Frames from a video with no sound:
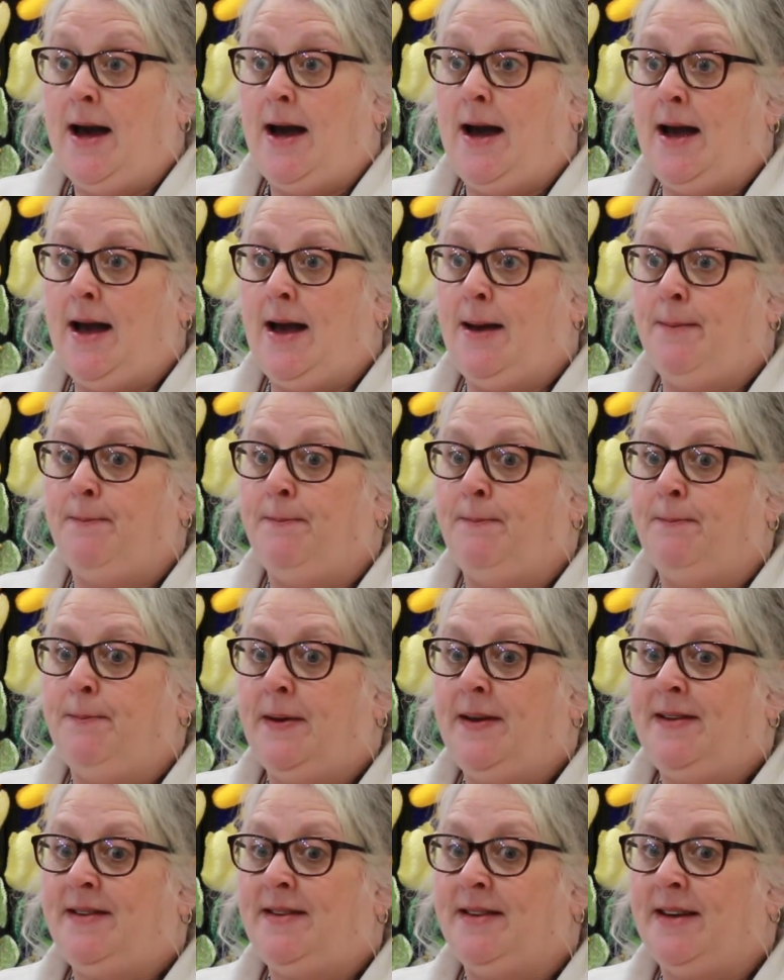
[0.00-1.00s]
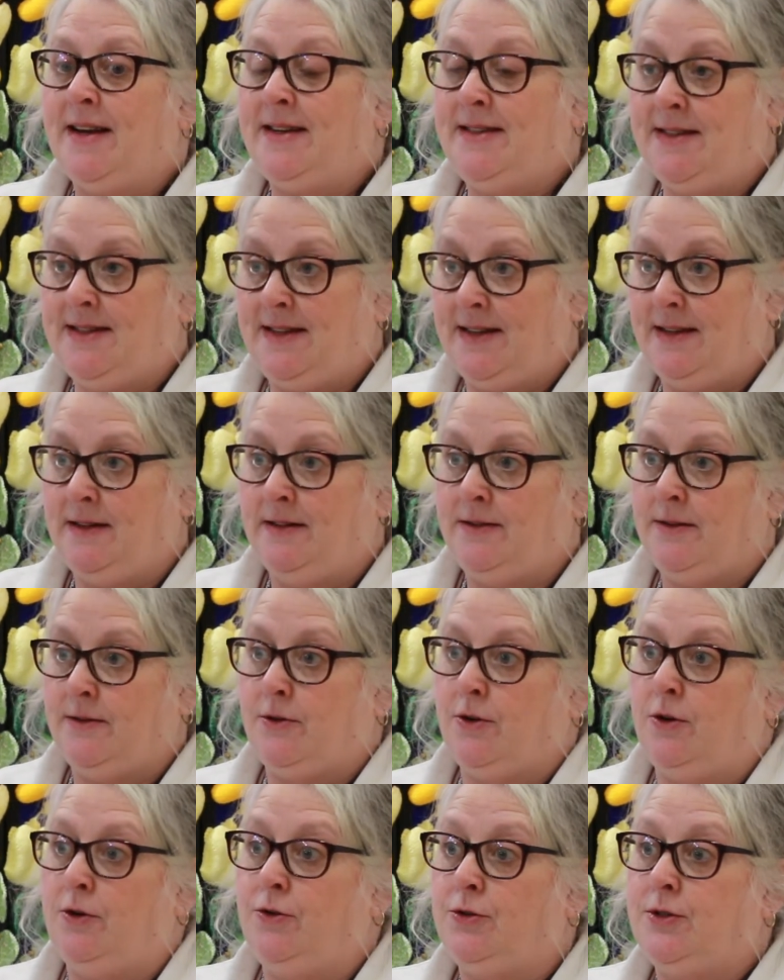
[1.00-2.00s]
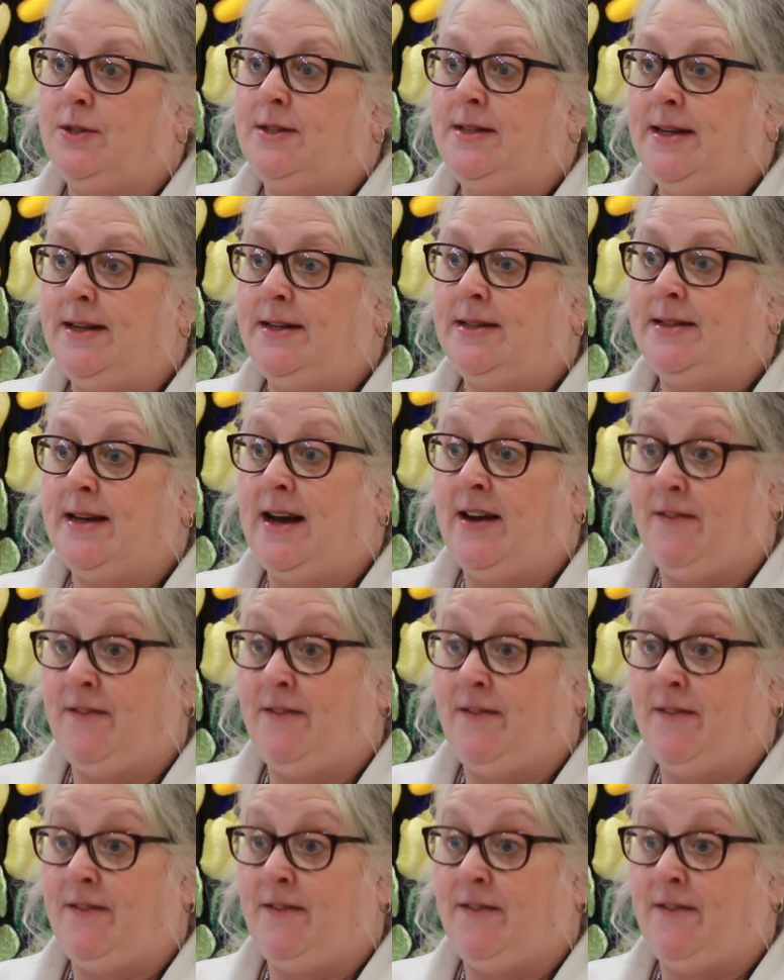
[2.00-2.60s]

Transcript: Um, it's a nice little closeness.